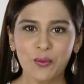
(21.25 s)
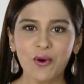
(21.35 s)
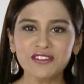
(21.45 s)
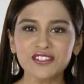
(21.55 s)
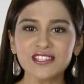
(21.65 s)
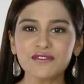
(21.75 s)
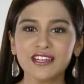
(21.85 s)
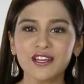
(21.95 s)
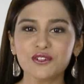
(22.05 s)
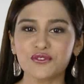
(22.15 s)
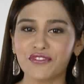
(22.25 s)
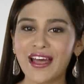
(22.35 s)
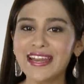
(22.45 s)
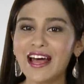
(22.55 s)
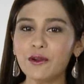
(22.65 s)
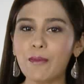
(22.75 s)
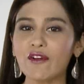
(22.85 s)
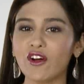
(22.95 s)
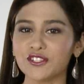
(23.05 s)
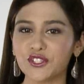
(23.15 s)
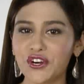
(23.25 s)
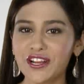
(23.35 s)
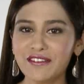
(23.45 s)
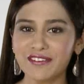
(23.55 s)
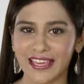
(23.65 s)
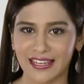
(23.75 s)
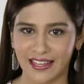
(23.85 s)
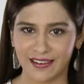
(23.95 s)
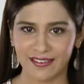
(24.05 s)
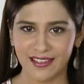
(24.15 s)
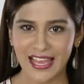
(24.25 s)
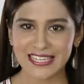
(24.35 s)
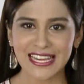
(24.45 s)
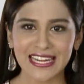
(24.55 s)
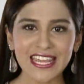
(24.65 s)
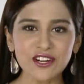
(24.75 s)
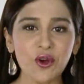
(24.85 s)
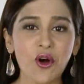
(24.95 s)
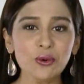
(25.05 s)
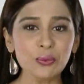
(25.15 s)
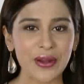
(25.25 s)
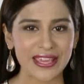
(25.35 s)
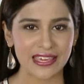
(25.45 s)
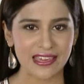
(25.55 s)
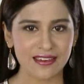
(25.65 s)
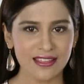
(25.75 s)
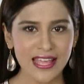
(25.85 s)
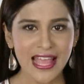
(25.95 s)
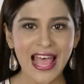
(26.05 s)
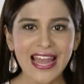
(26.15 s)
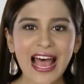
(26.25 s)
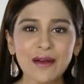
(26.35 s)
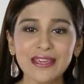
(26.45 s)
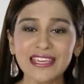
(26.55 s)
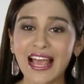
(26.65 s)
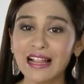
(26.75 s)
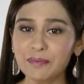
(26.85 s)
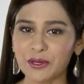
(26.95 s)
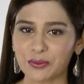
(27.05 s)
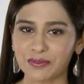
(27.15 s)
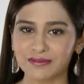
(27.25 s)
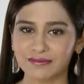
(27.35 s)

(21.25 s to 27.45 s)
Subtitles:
Watch this video to find out about alternative healing, a technique called Reiki, and how it can help you.